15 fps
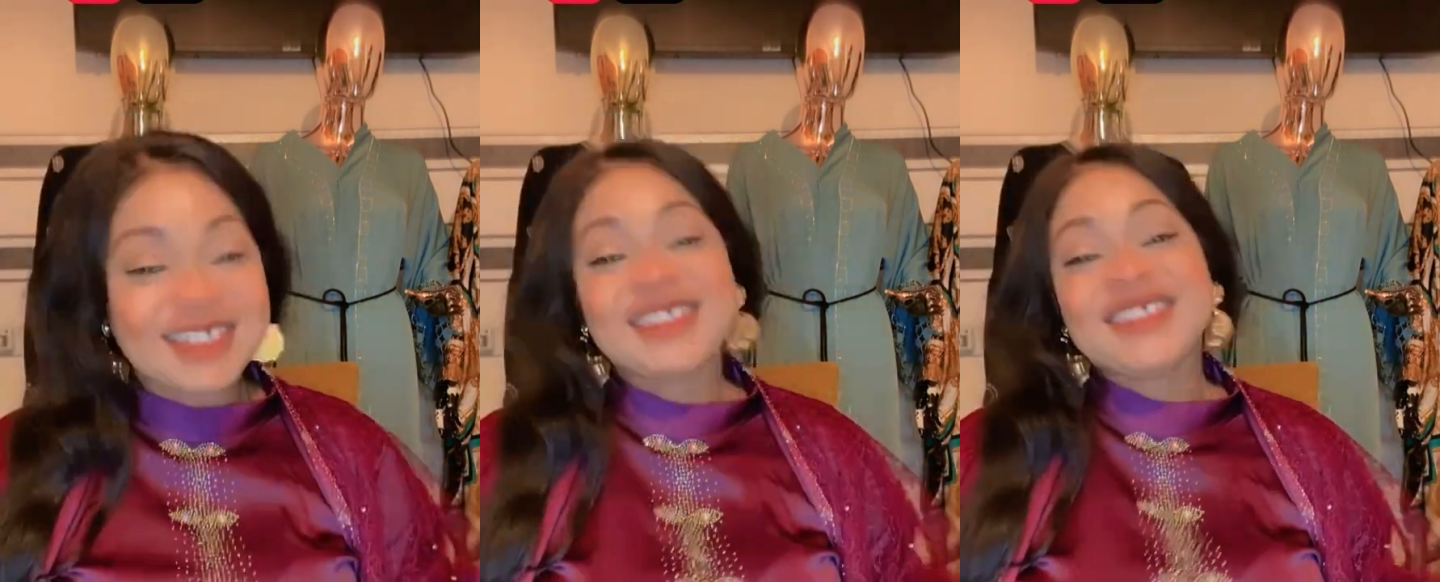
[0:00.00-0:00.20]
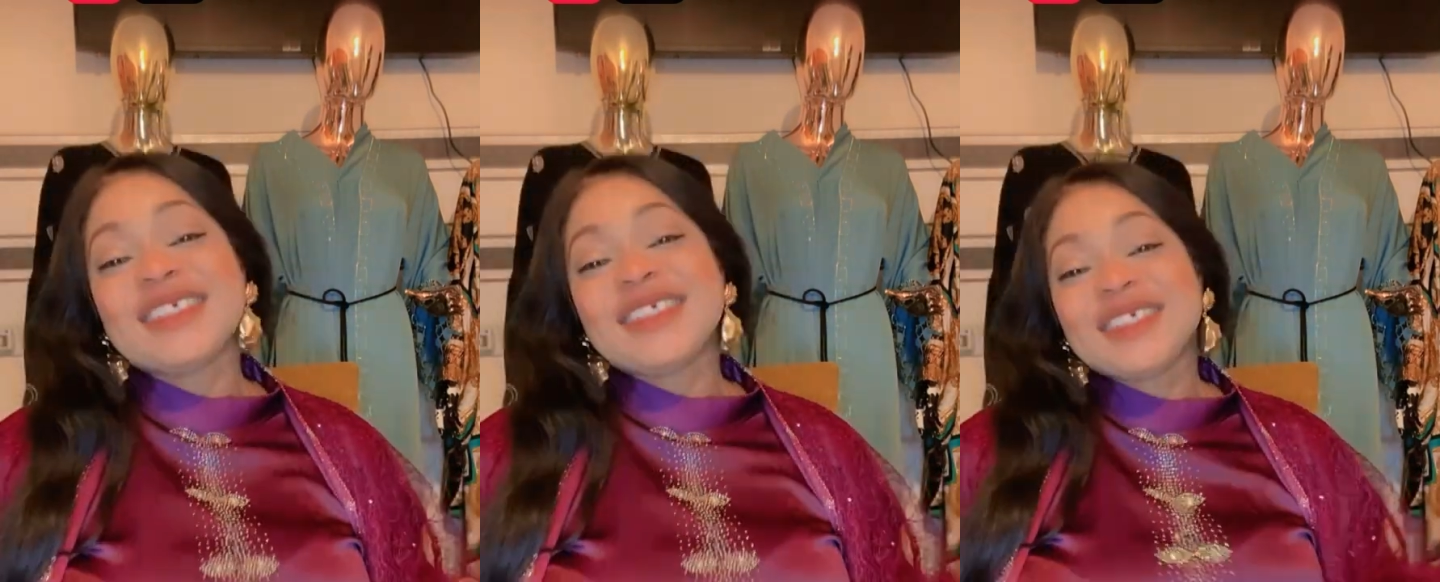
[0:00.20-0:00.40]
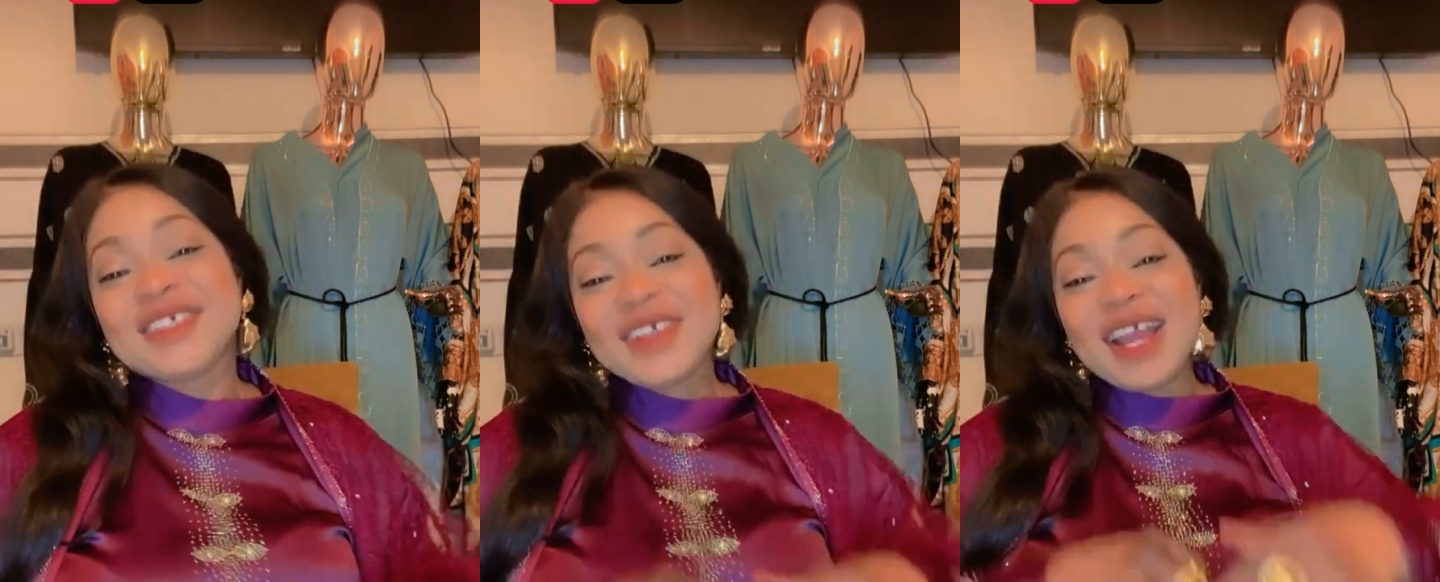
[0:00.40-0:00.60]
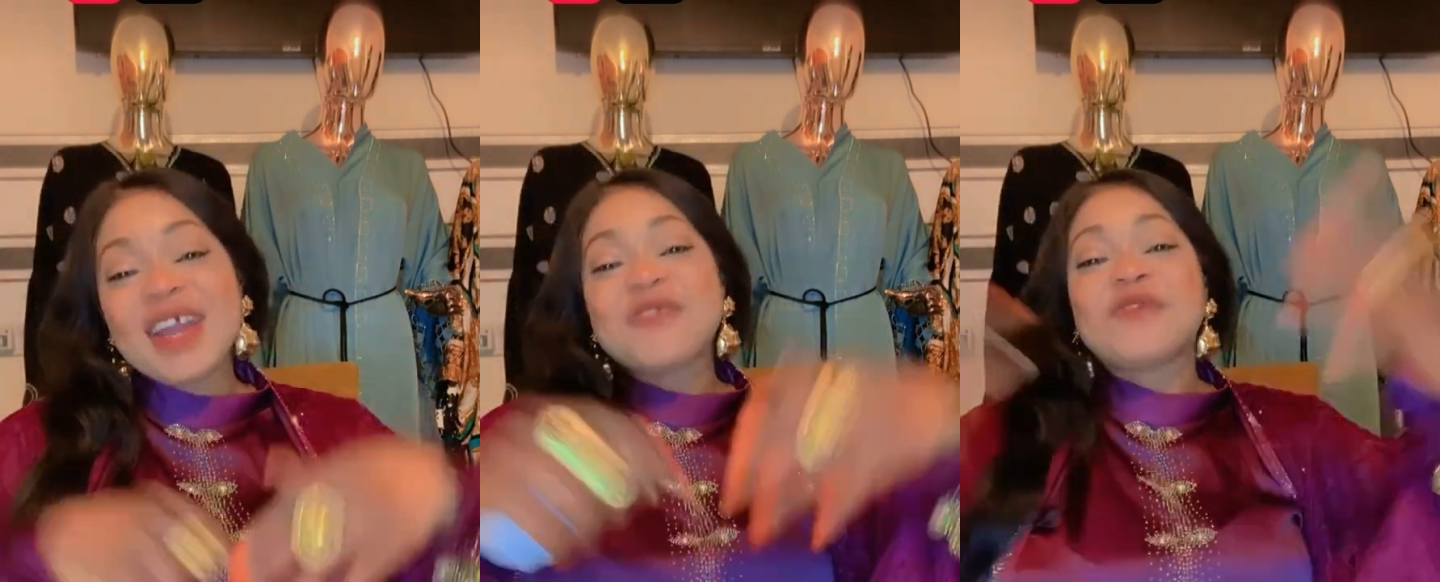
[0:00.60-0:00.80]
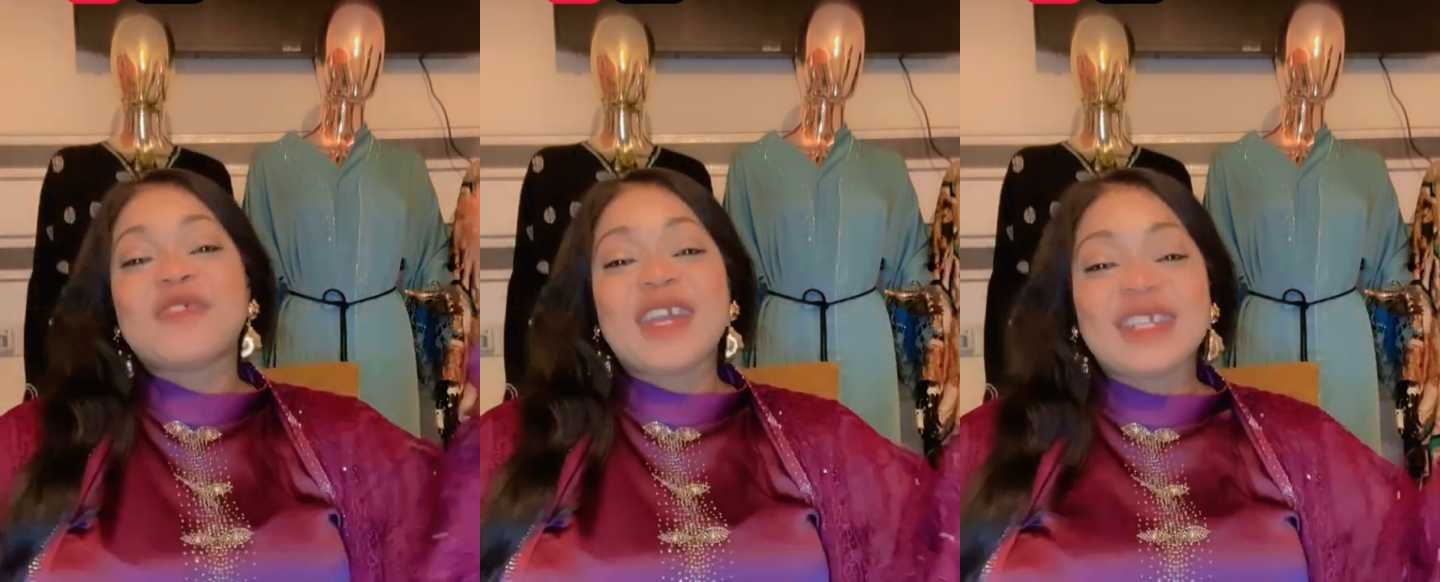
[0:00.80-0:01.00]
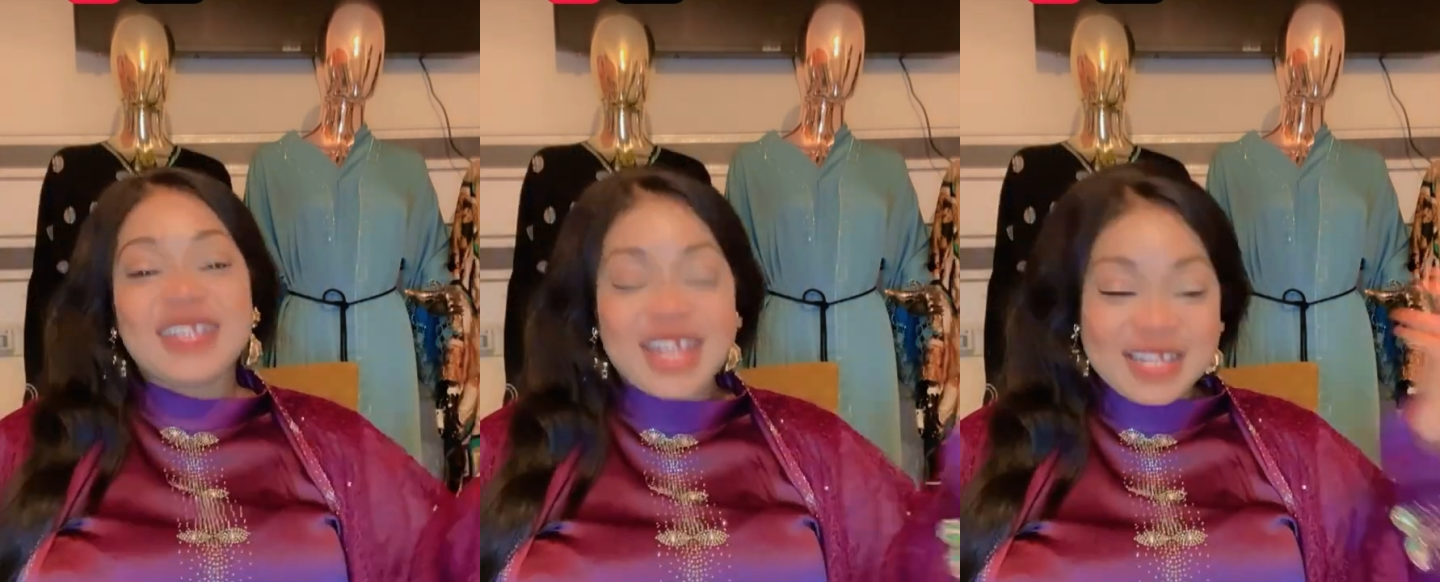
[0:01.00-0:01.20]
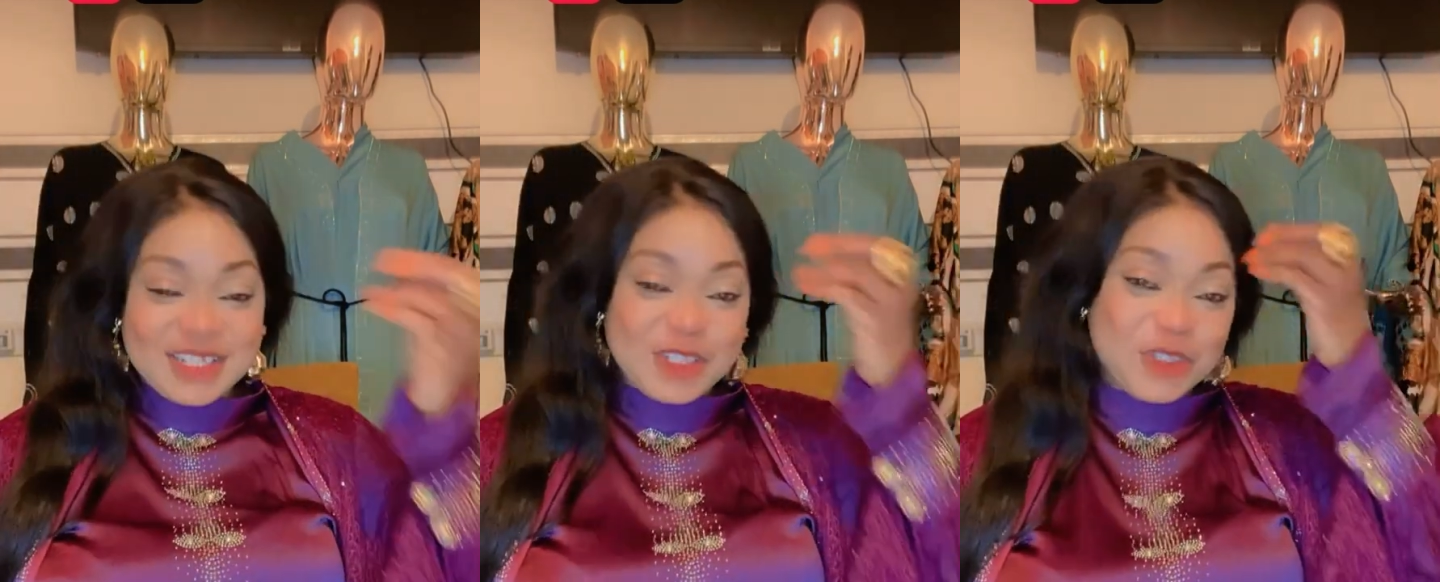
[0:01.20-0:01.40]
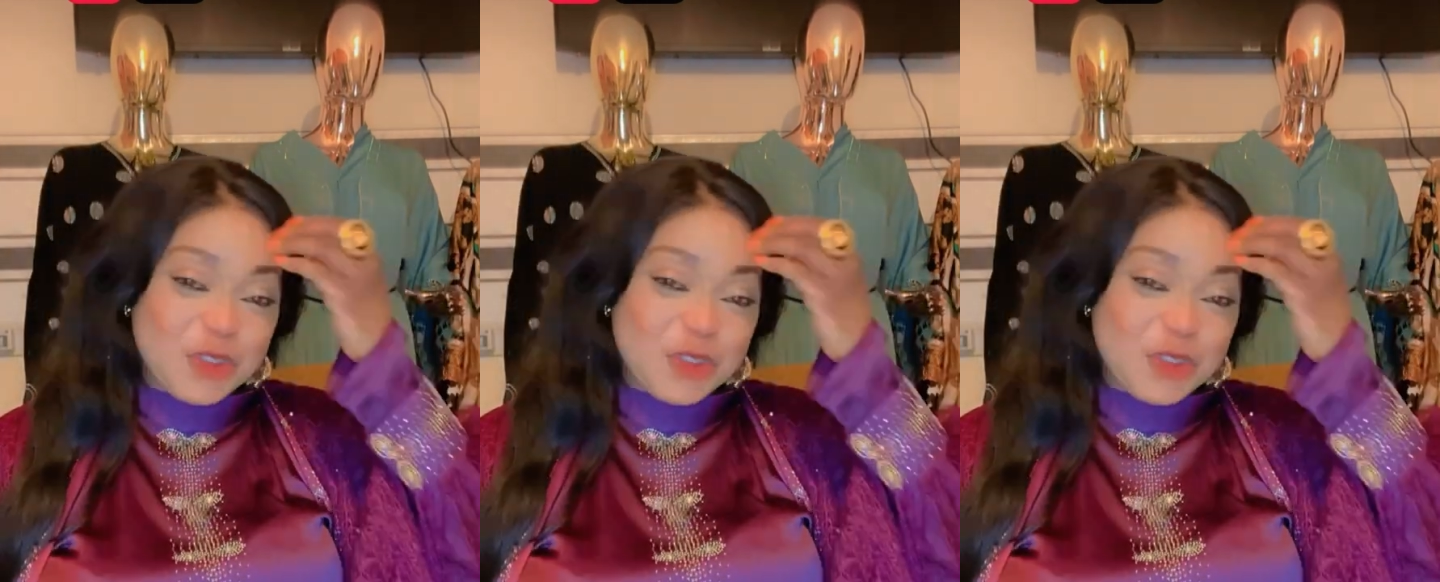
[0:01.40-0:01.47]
Go and find out